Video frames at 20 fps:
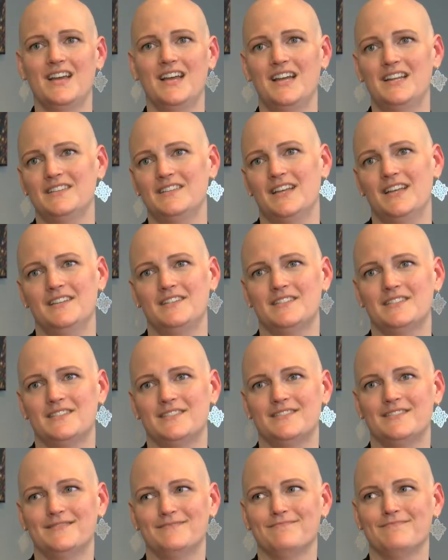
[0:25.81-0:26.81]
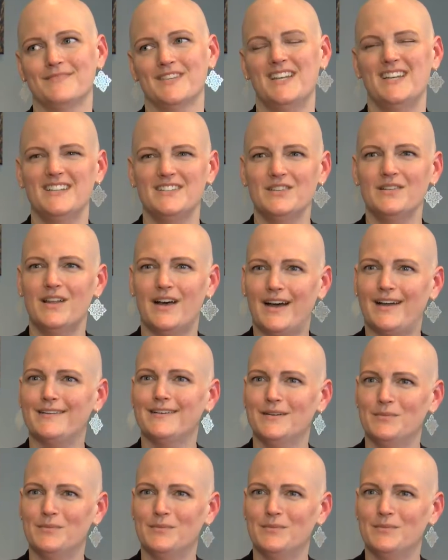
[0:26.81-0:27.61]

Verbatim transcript: it, it's, it's a lot.